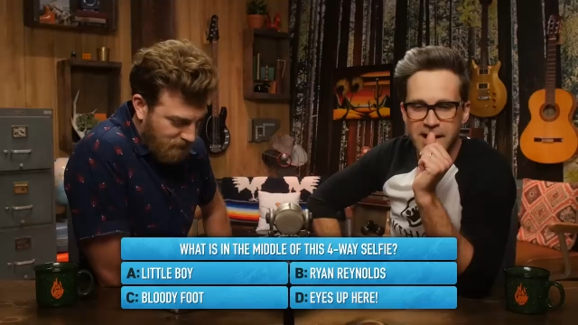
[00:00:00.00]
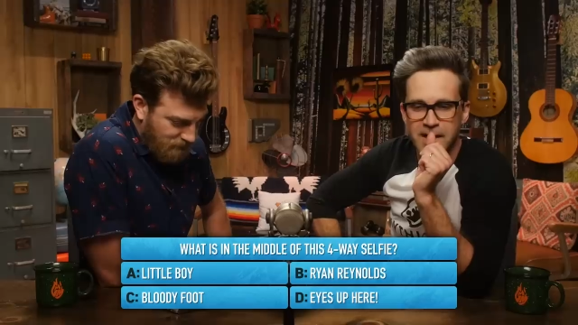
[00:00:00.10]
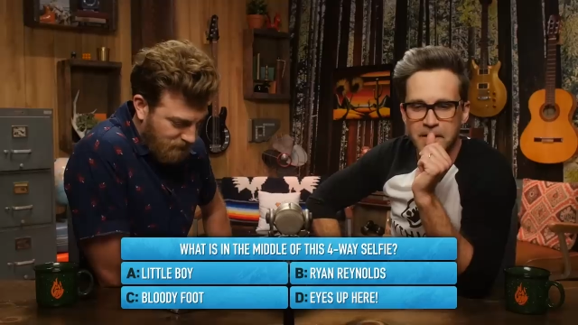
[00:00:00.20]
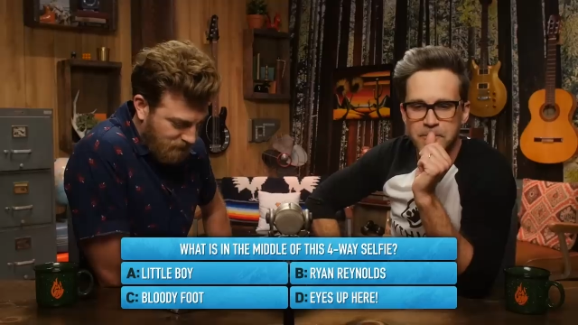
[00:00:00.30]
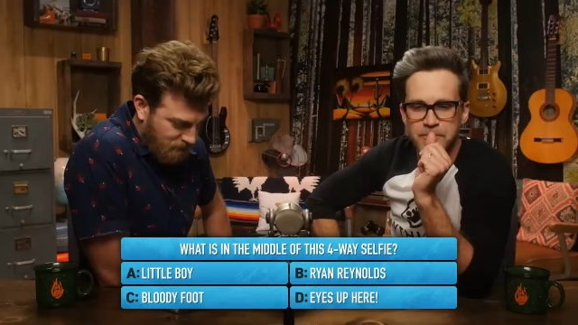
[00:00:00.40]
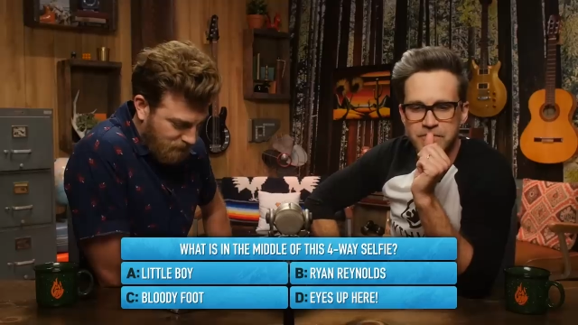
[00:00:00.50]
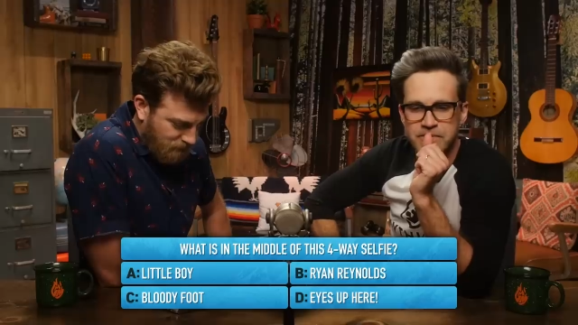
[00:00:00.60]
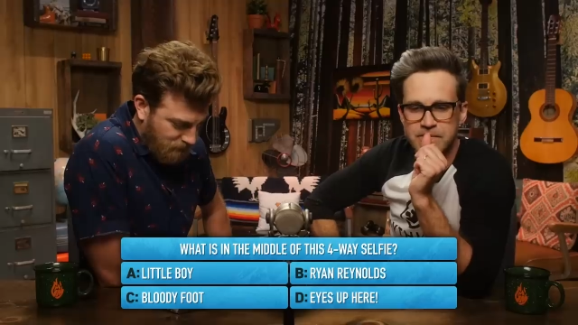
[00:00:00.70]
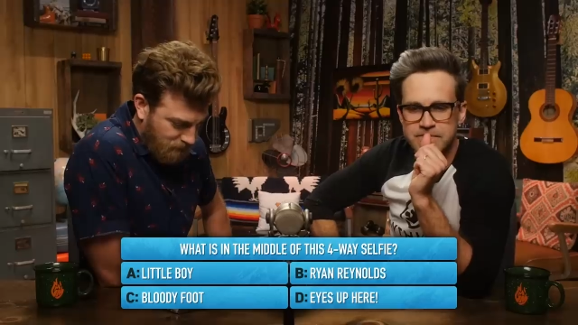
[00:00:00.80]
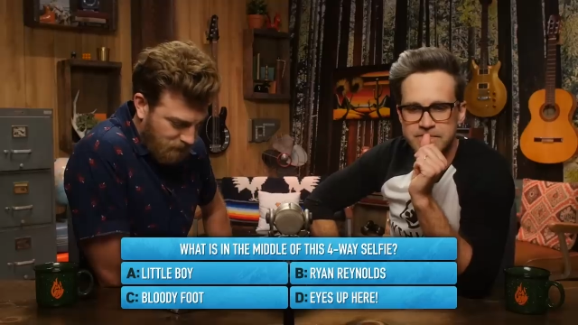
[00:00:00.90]
Speaker 1: Um,
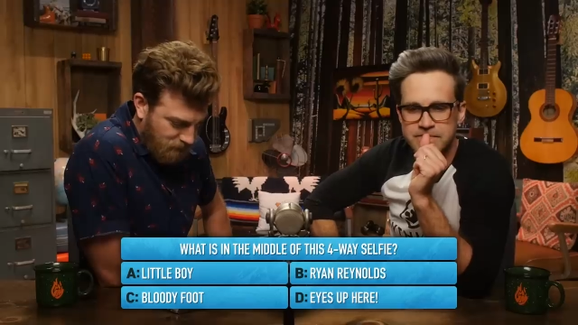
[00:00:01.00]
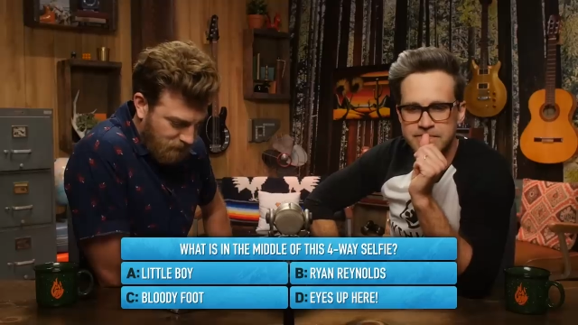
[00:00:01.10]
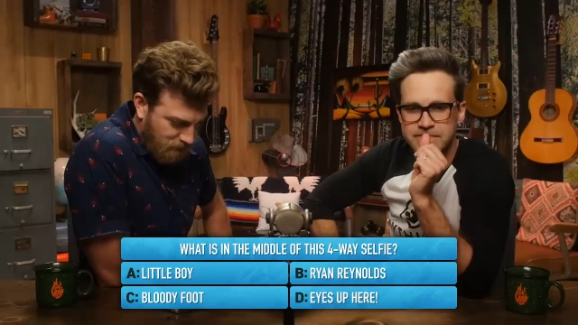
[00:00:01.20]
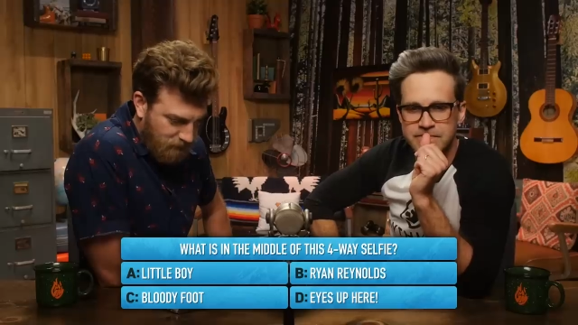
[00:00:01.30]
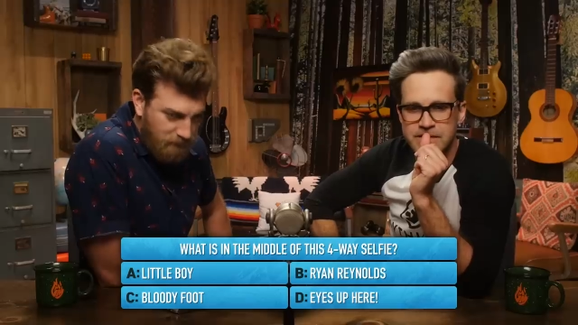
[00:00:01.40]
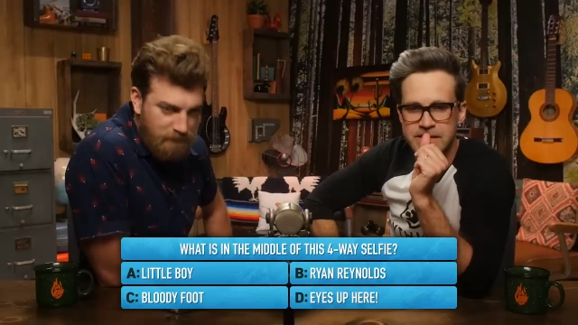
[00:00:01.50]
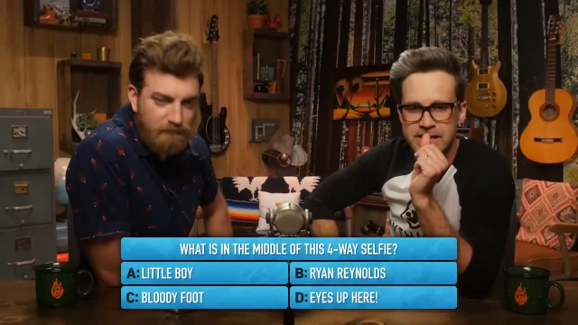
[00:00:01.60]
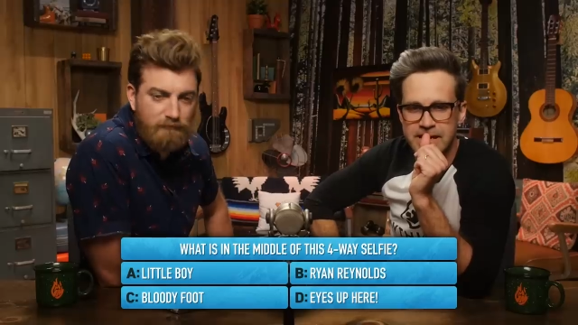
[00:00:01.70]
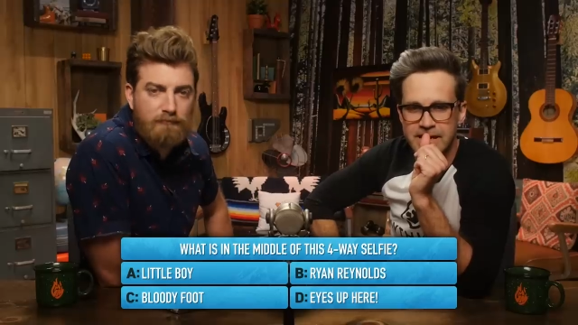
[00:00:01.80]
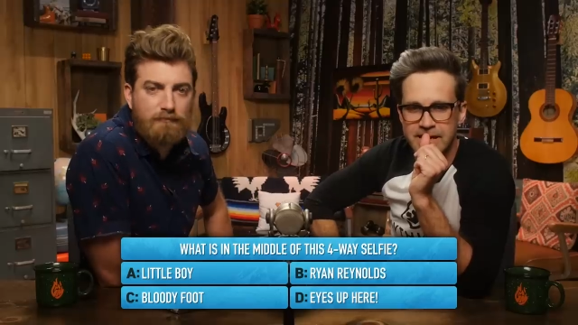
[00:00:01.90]

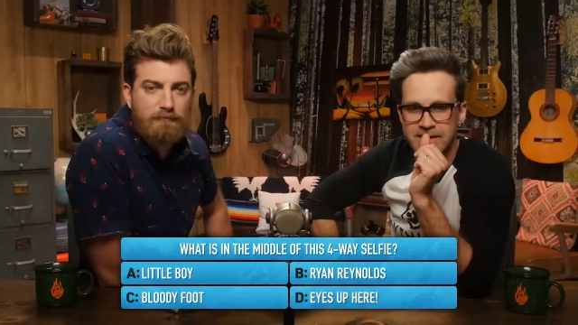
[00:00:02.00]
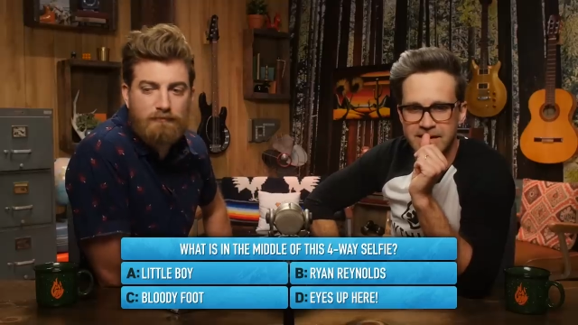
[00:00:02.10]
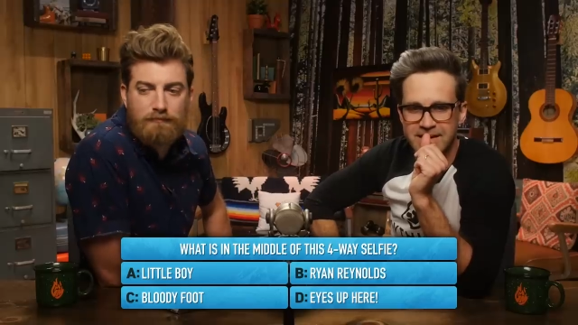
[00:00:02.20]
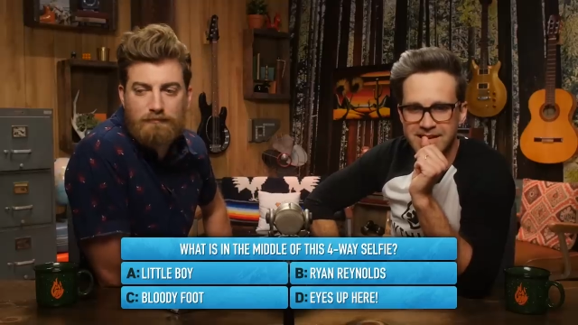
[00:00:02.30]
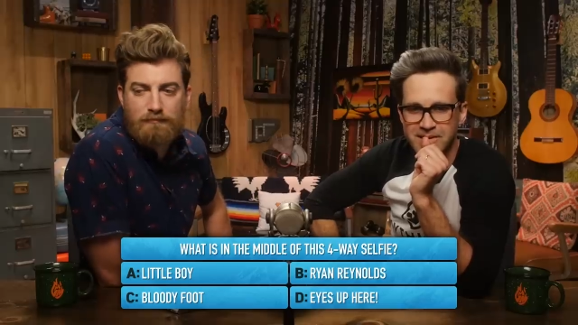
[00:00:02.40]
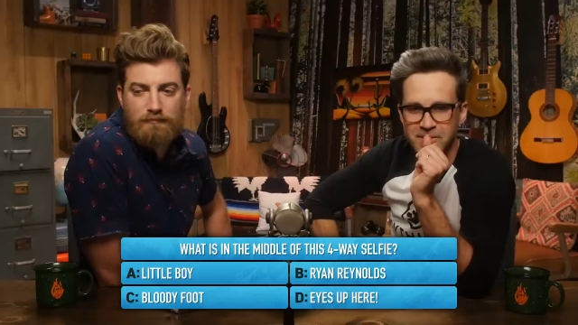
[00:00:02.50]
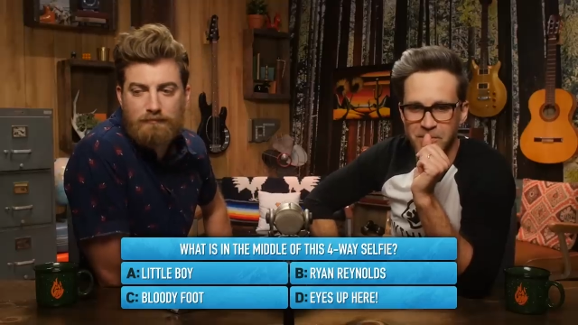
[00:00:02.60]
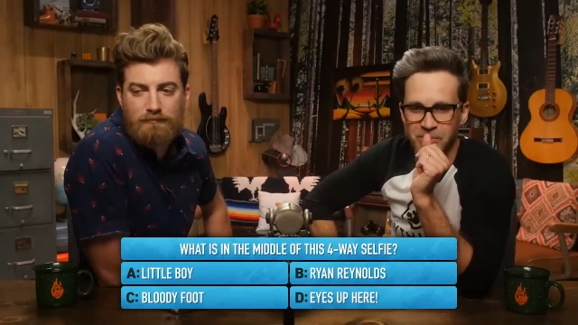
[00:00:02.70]
okay, a little